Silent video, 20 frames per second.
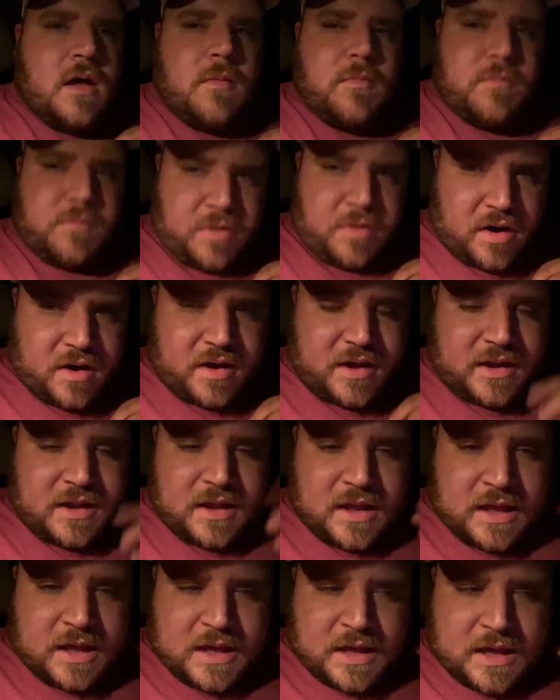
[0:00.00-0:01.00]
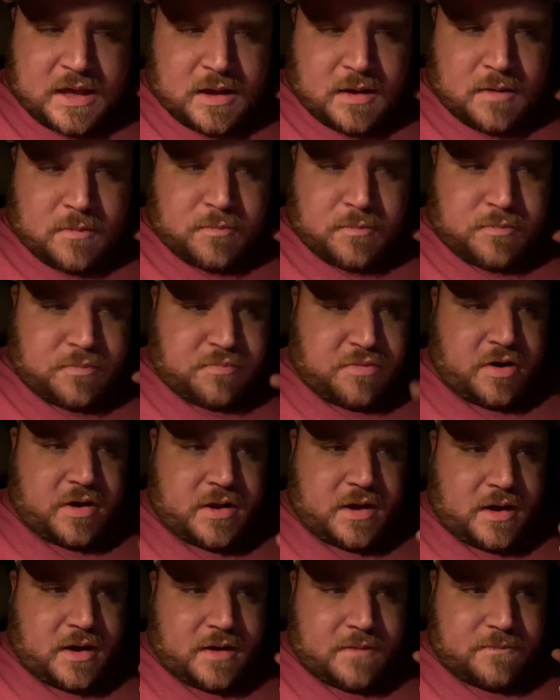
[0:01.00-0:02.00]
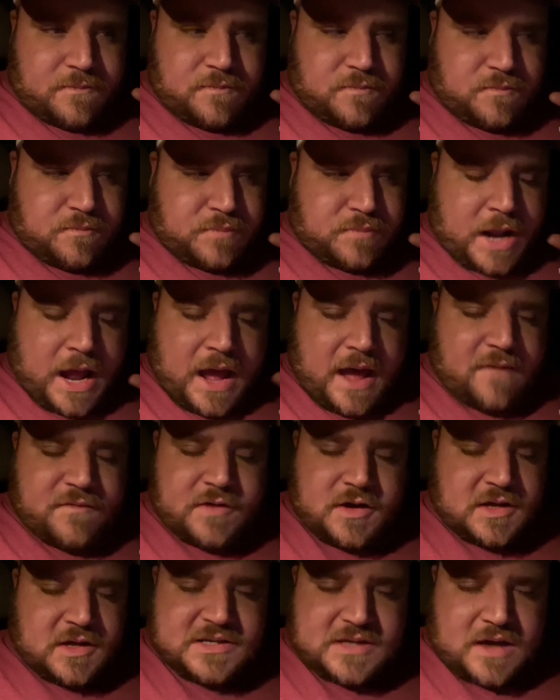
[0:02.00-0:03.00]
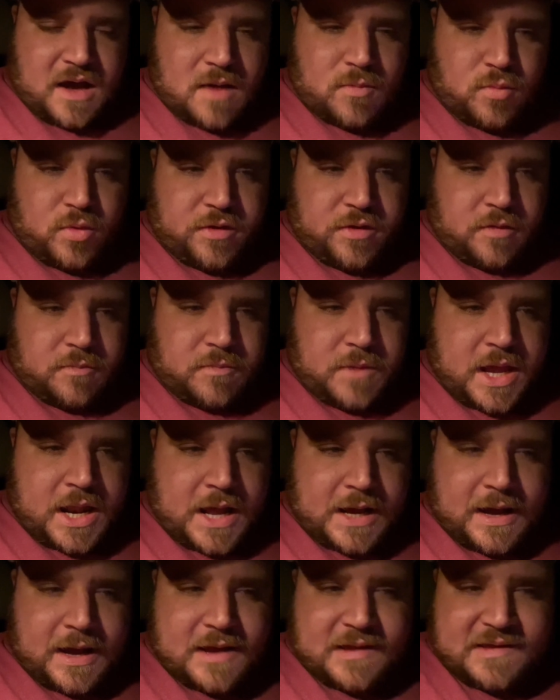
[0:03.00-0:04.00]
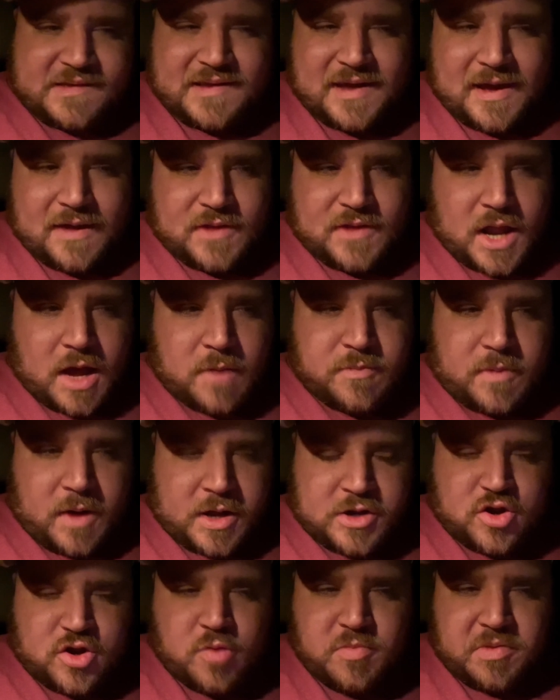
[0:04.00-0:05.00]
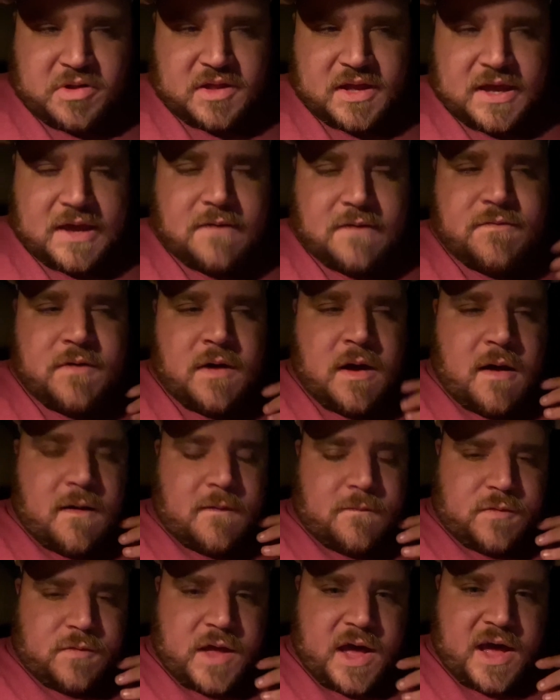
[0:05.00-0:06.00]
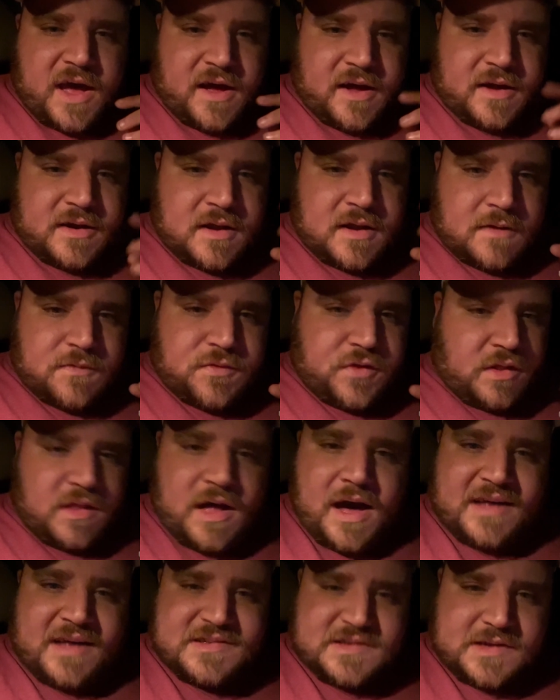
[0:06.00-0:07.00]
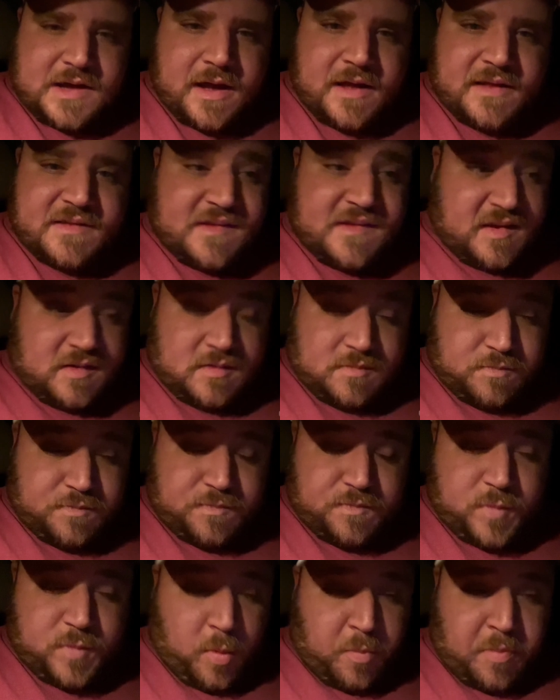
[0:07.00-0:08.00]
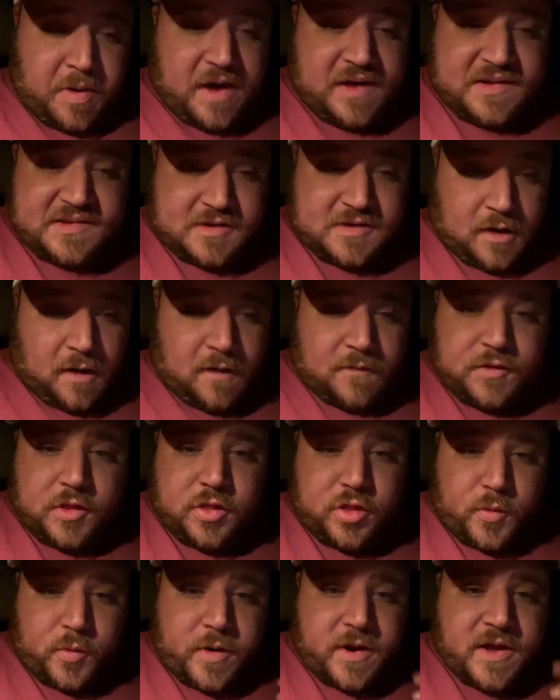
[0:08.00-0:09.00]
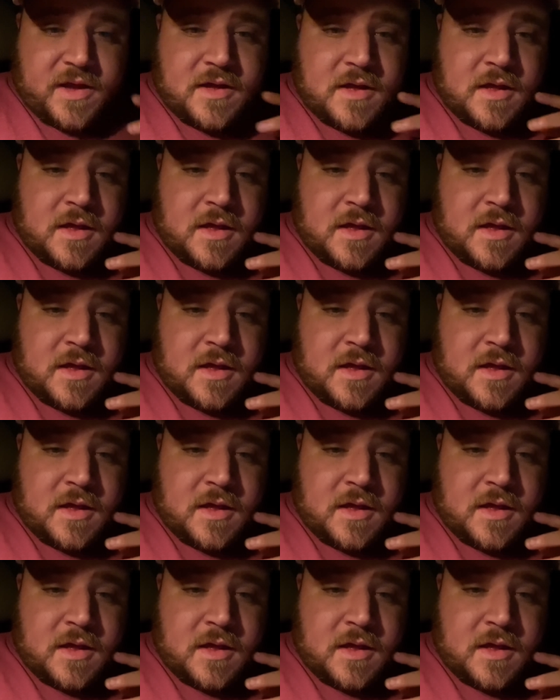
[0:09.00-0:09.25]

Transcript: but but uh but I have a good time with them. And I gotta say that I do believe that The Last Dance is the best of the three.